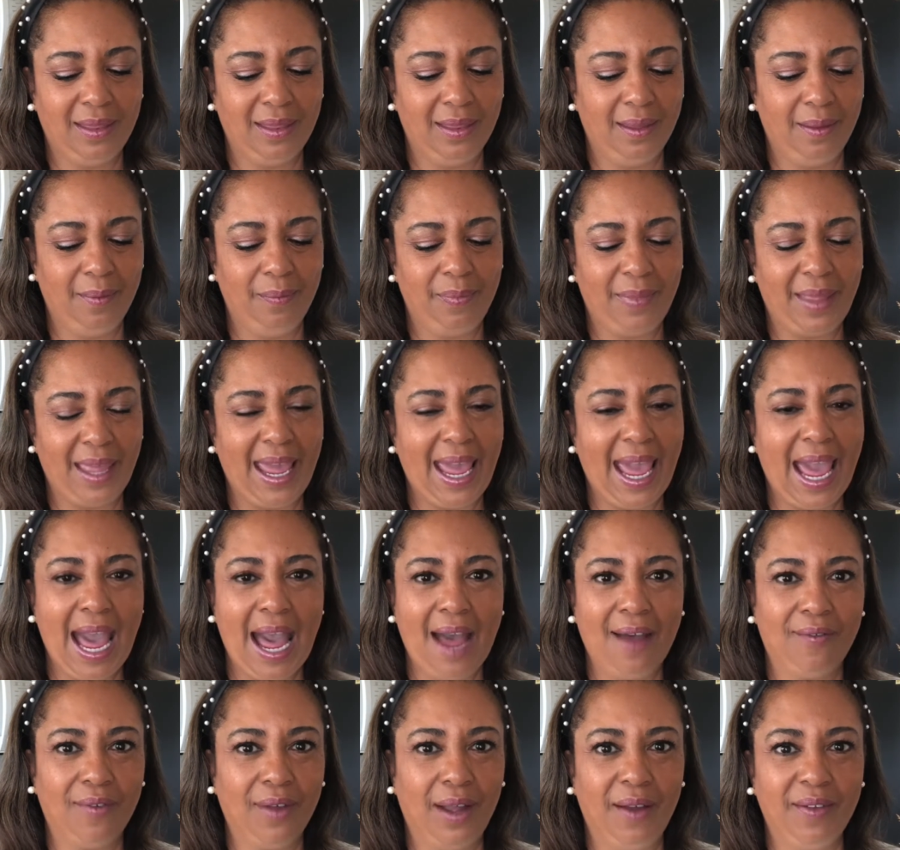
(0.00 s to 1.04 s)
They
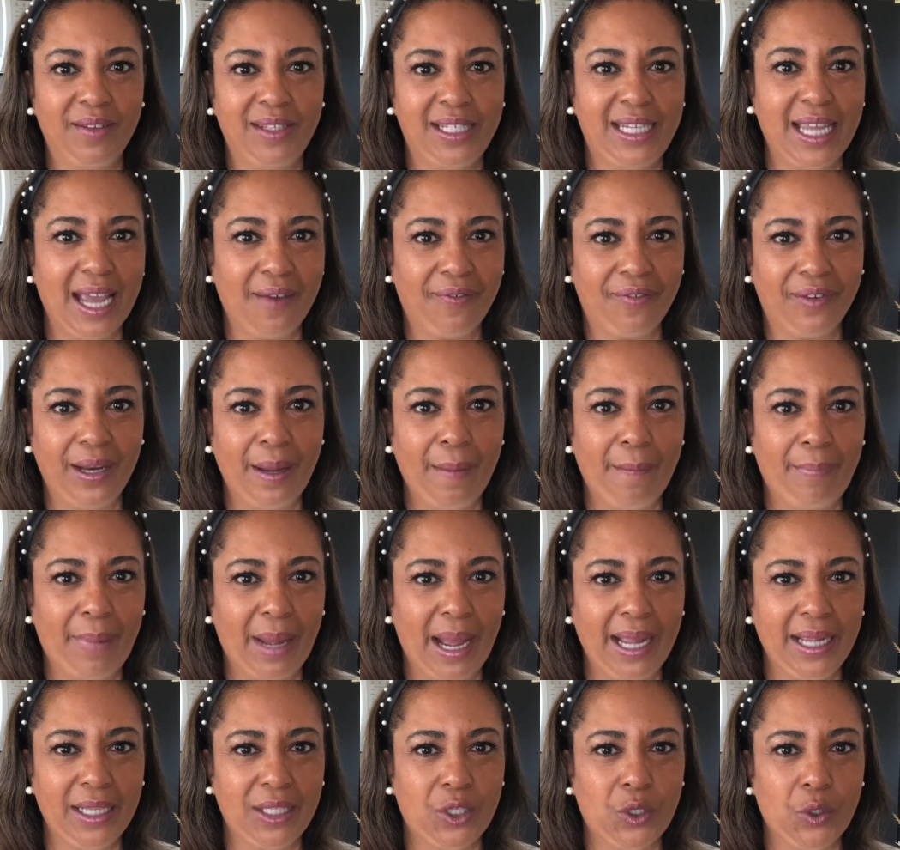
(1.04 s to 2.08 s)
have a definite
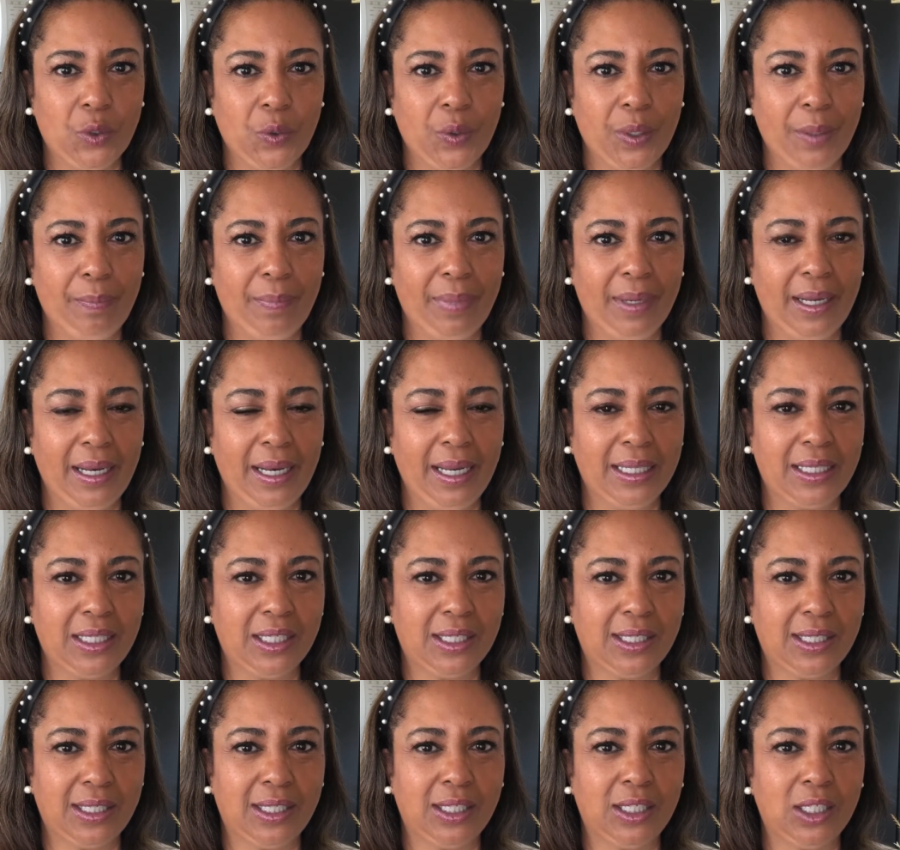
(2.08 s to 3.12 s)
bite to it, but it's
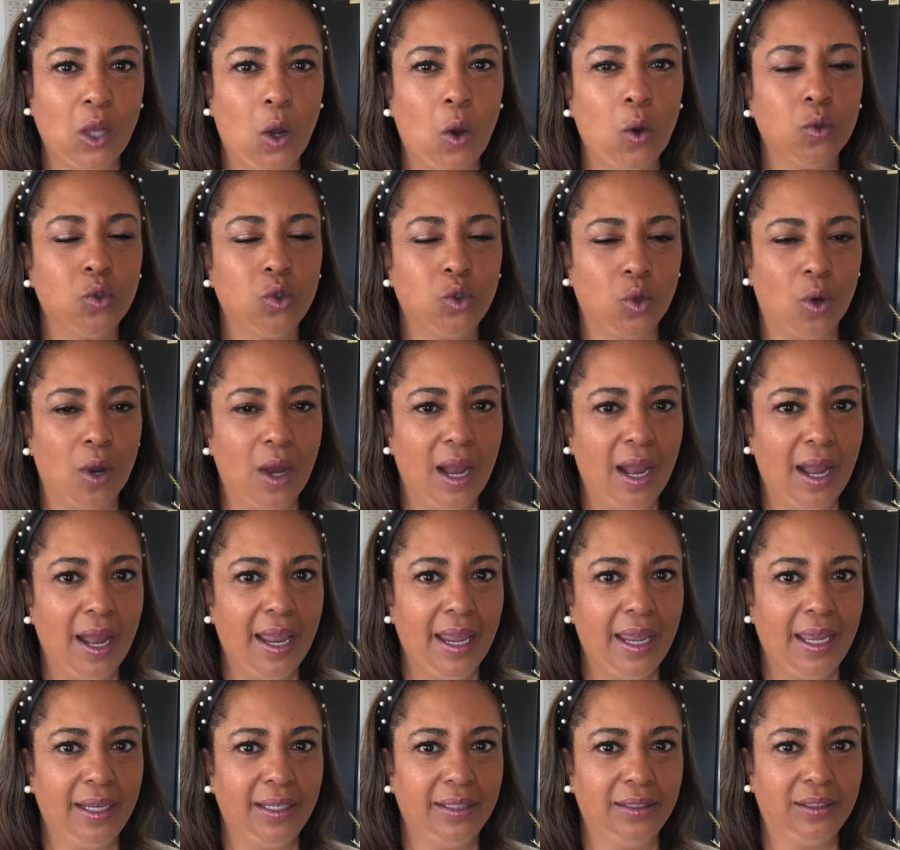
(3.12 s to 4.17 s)
so dry
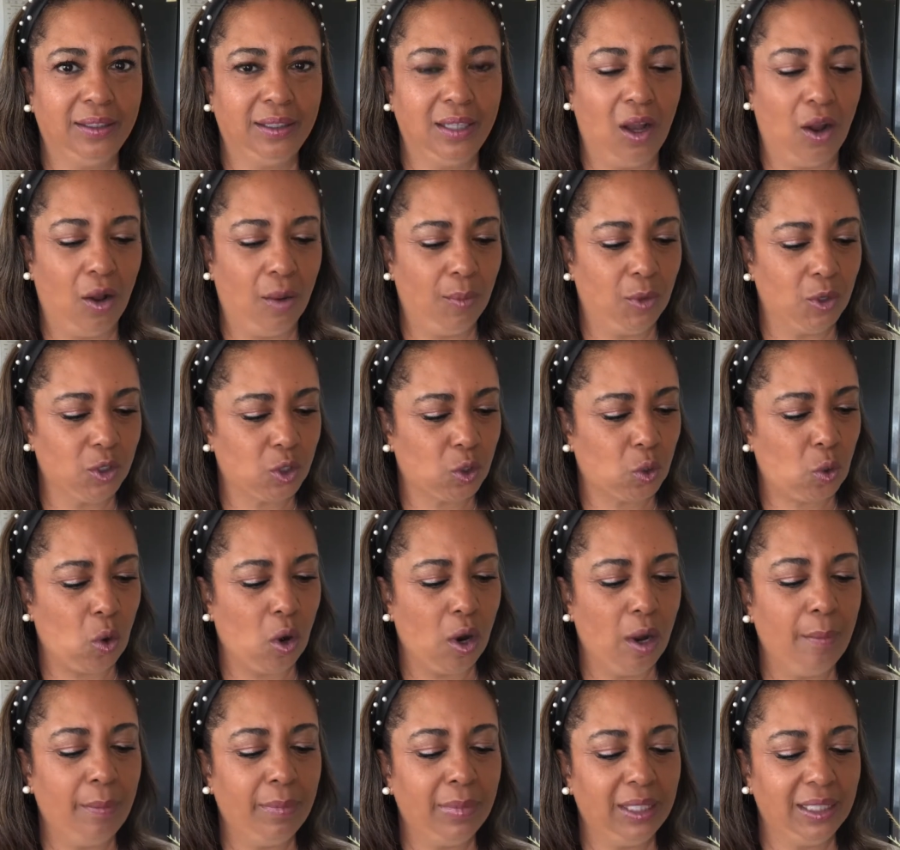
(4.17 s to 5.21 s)
and almost
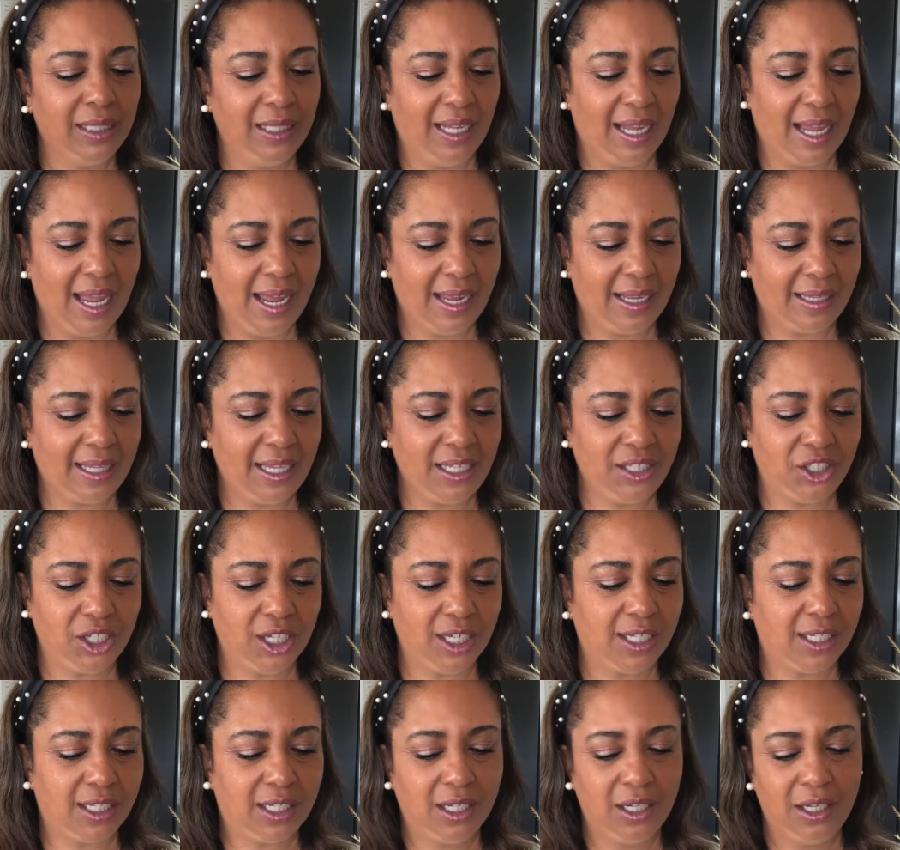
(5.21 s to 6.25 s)
crumbly like. They
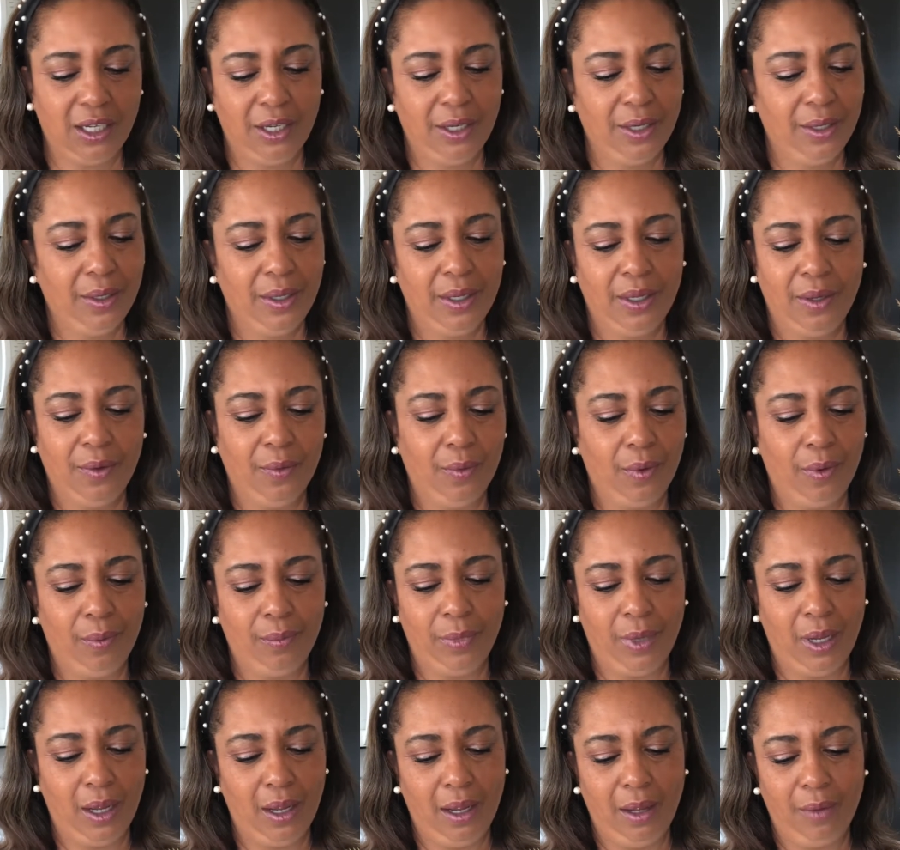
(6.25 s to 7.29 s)
just
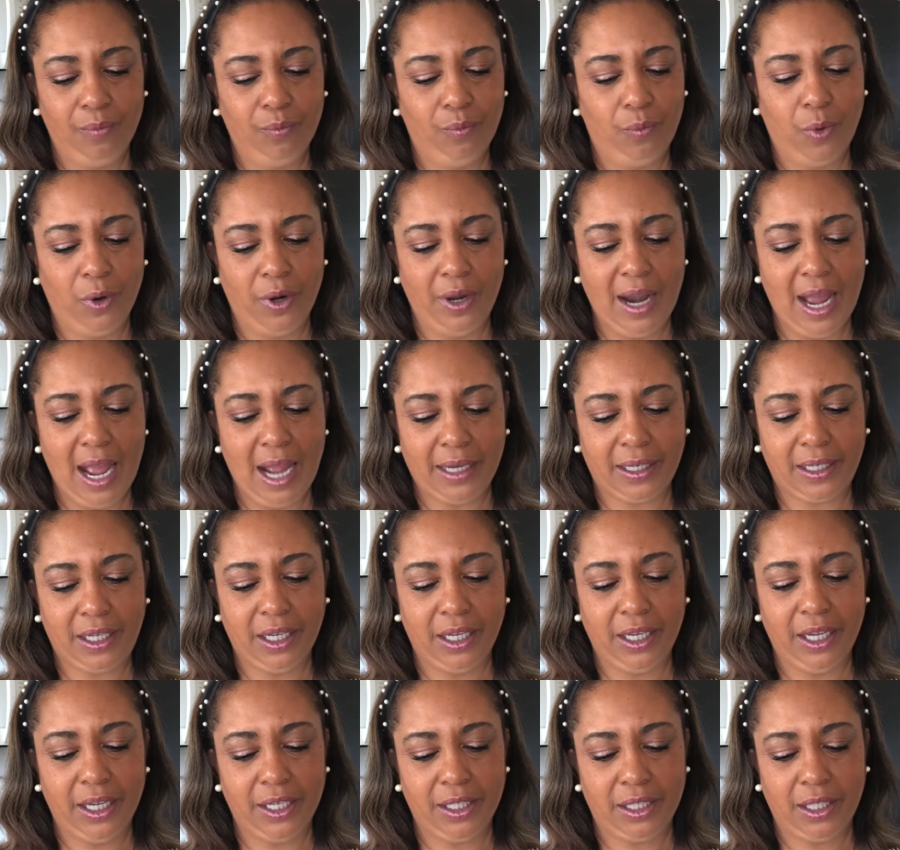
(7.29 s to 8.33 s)
were not
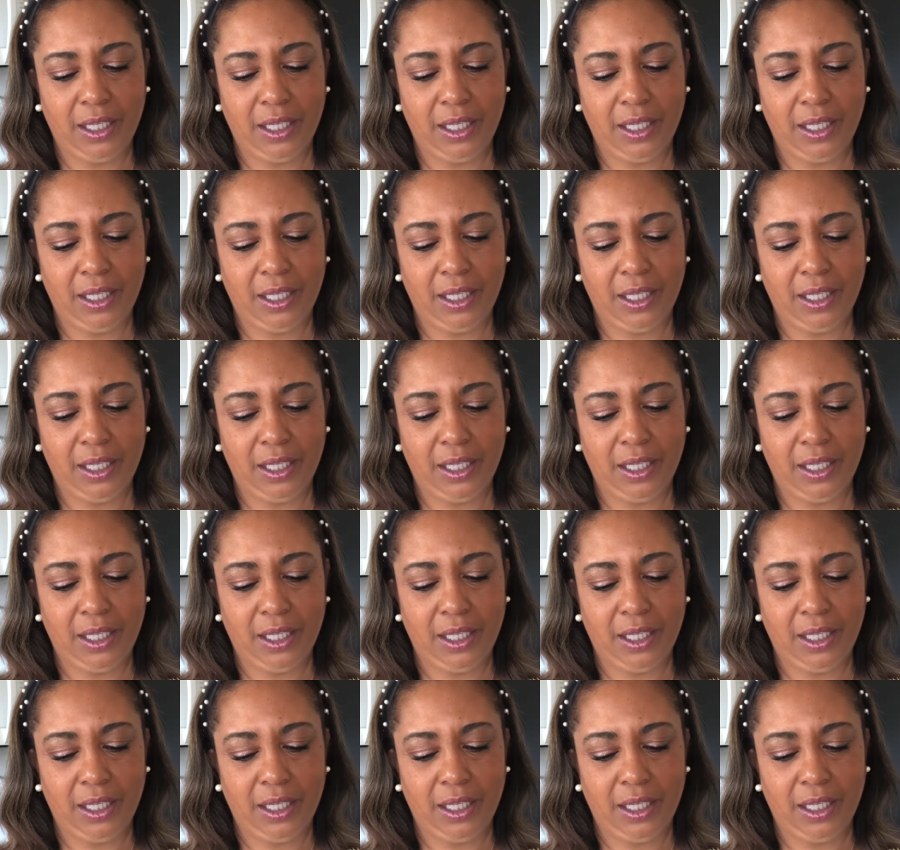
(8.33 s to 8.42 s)
good.